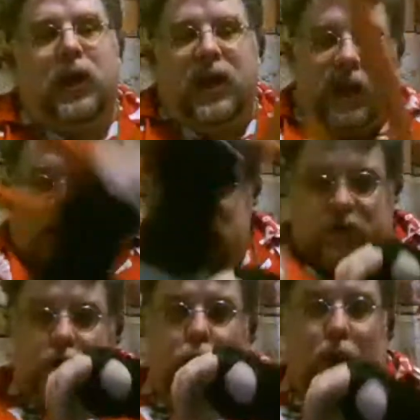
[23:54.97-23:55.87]

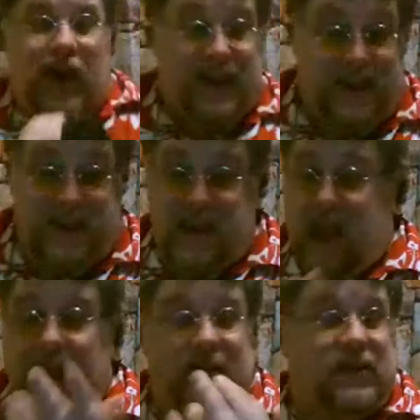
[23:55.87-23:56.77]
into a
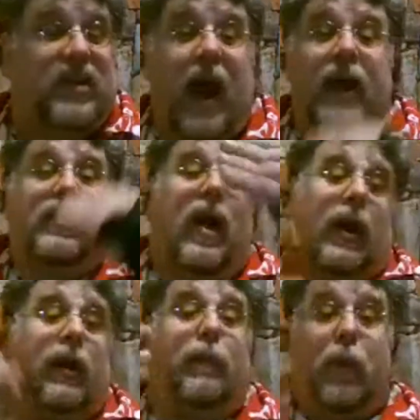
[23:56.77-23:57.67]

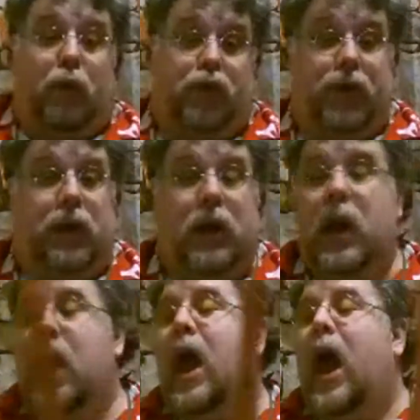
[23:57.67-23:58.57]
psi-like motion.
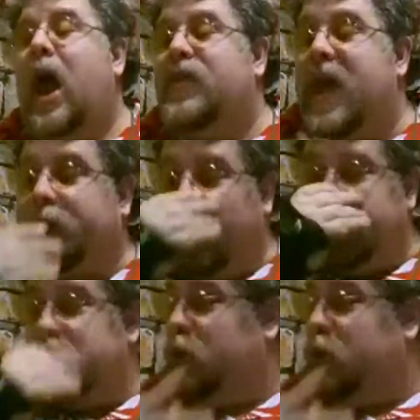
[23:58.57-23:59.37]
And that's what you